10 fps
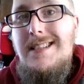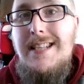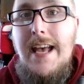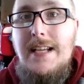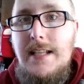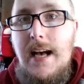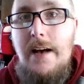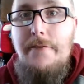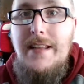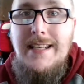takes
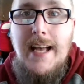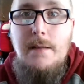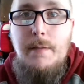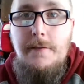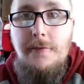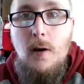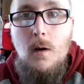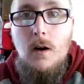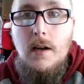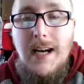off the night
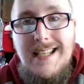before